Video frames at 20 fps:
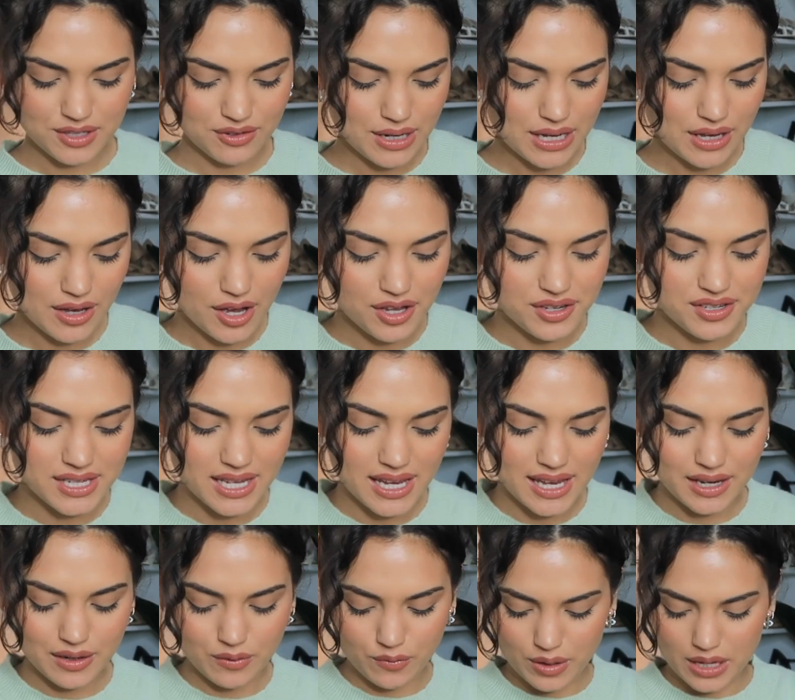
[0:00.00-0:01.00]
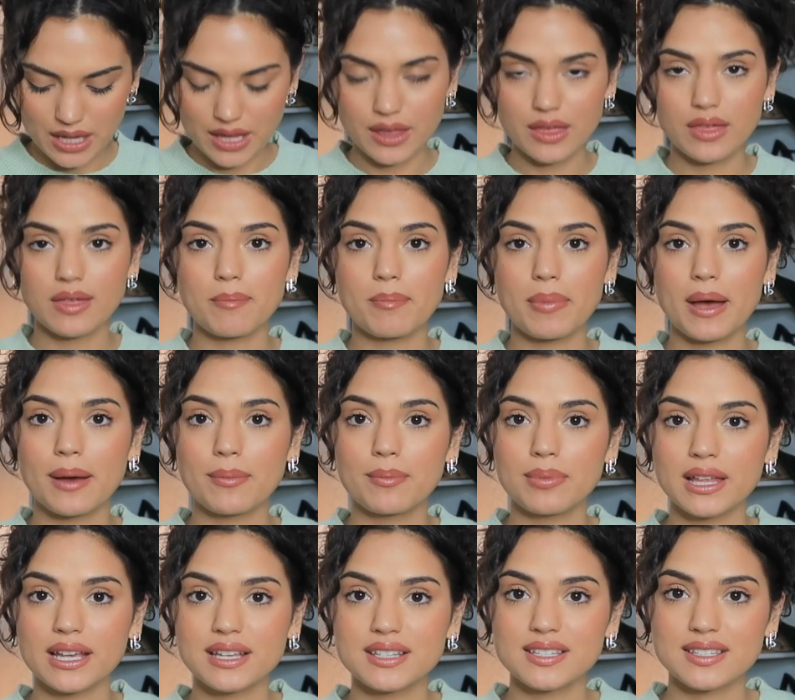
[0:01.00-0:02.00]
doing content with
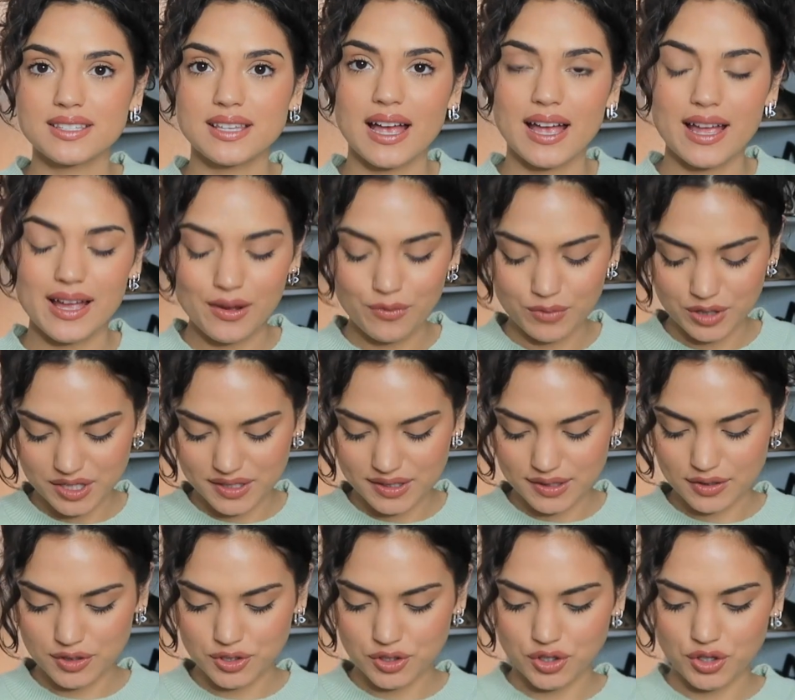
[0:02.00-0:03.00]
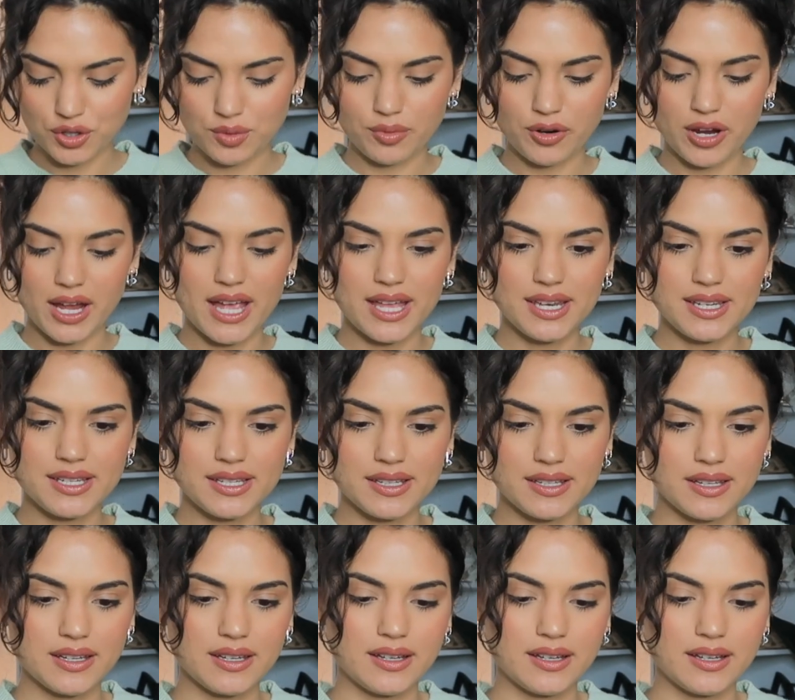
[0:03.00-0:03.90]
Public Desire, which is a shoe brand.